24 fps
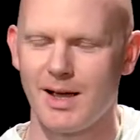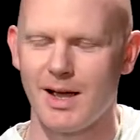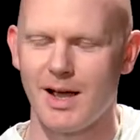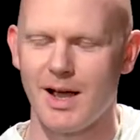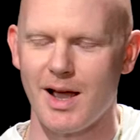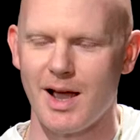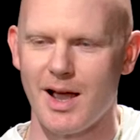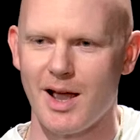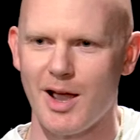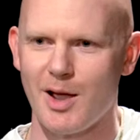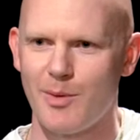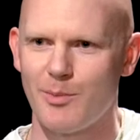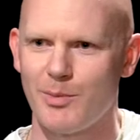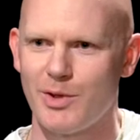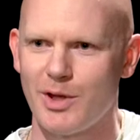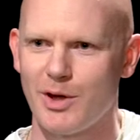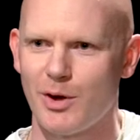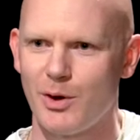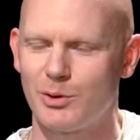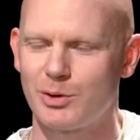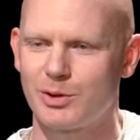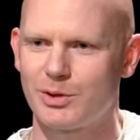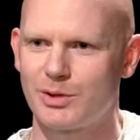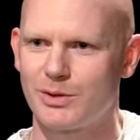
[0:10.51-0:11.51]
I'm the
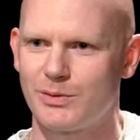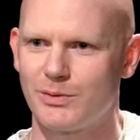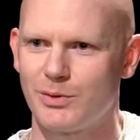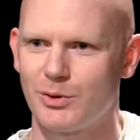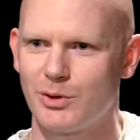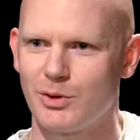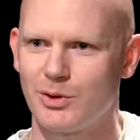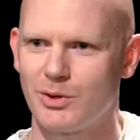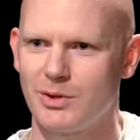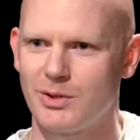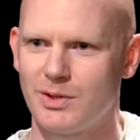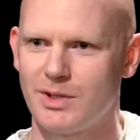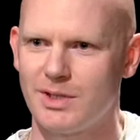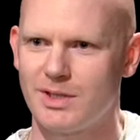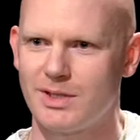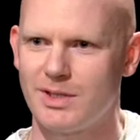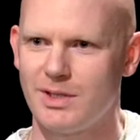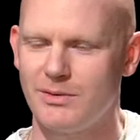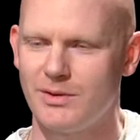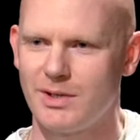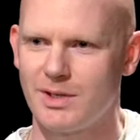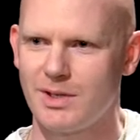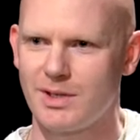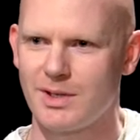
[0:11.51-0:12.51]
host for this
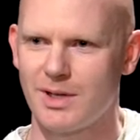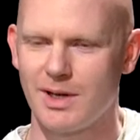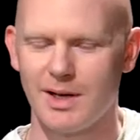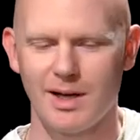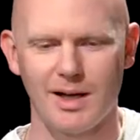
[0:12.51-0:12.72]
evening.